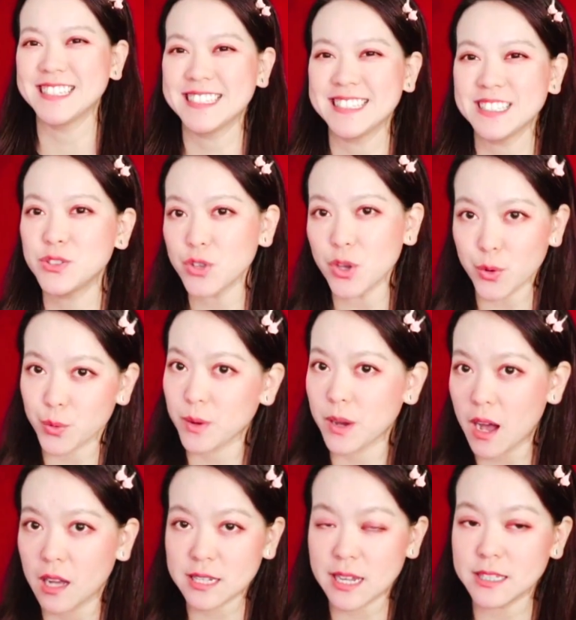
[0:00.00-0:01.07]
So,
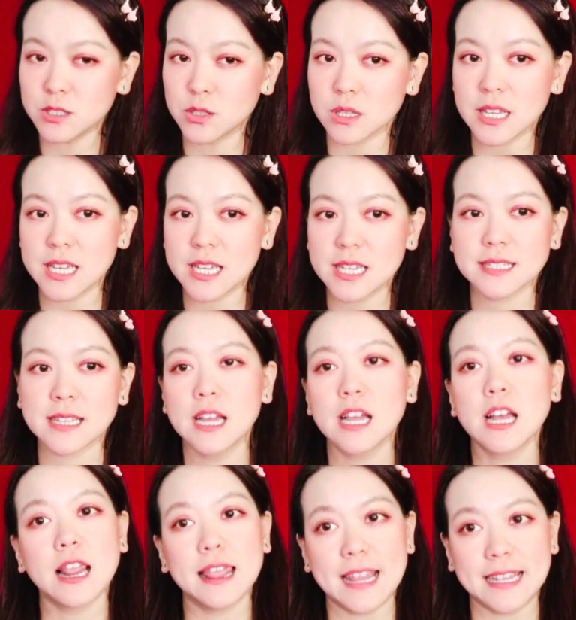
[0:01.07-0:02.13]
our title is
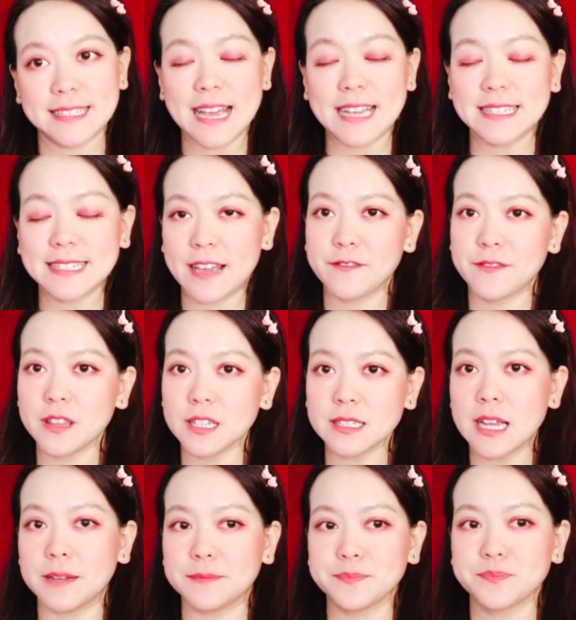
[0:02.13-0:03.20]
Let's Stay Safe in the
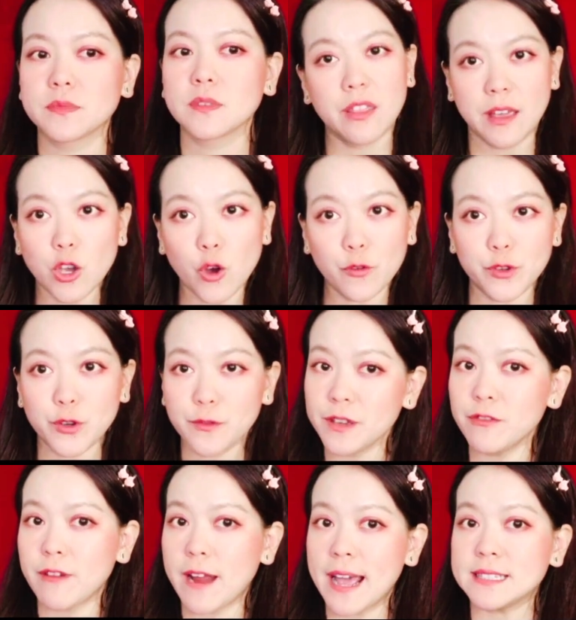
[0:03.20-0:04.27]
Sun. Think of UV
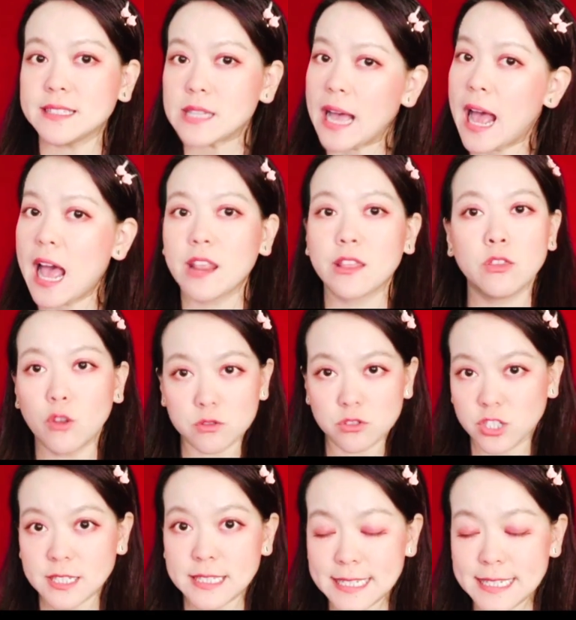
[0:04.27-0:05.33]
rays and not
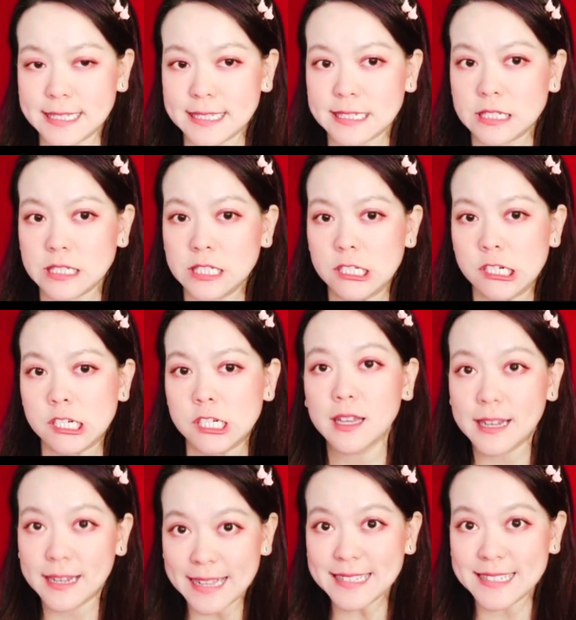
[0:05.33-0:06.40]
just the heat.
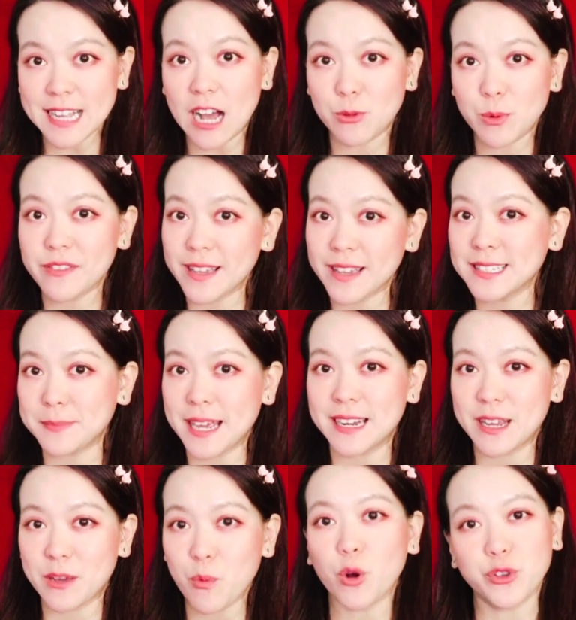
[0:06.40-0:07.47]
Let's start with
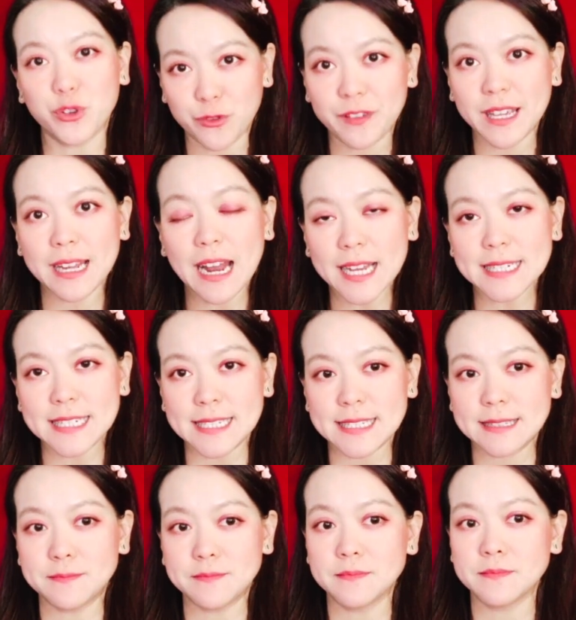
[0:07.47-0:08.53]
explaining what UV light is.
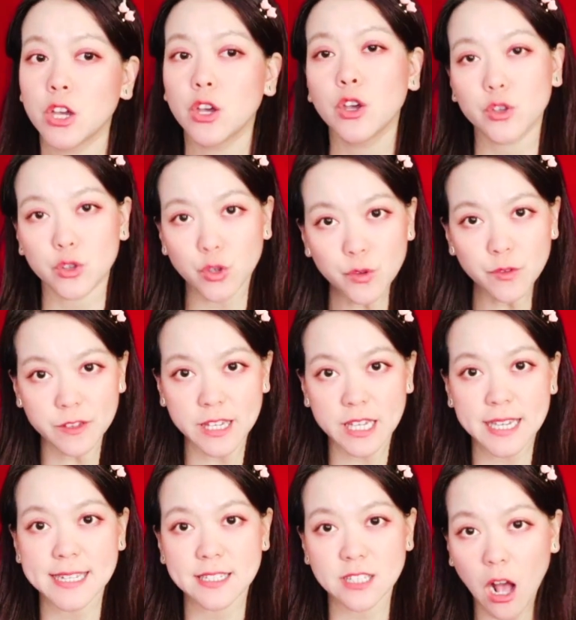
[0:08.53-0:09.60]

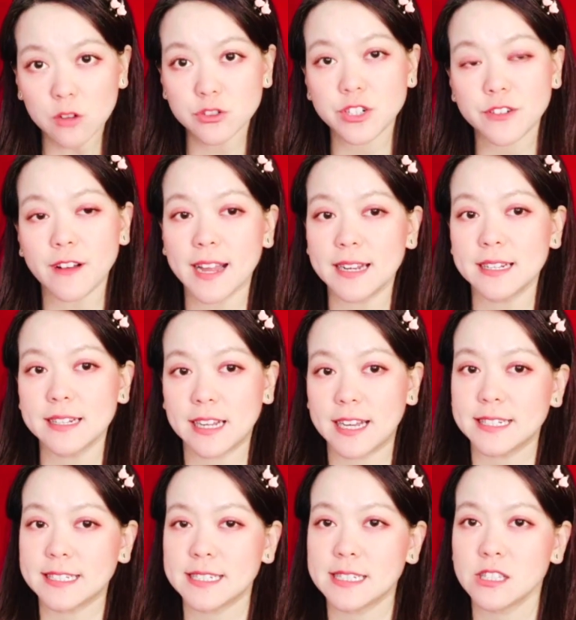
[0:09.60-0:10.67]
UV is ultraviolet
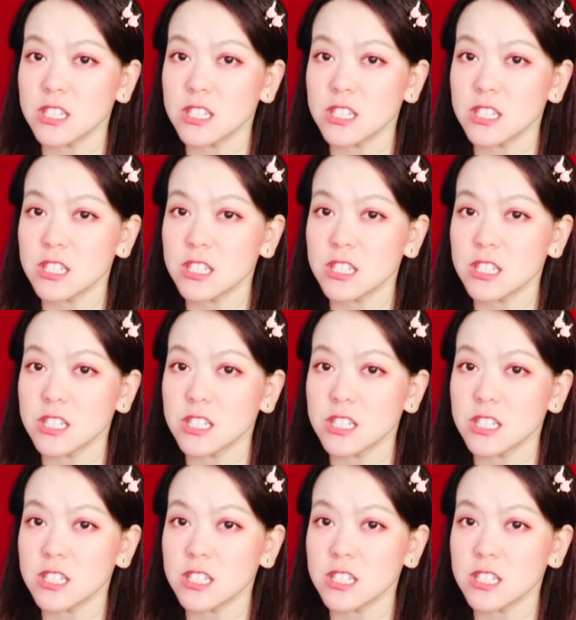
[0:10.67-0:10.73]
light.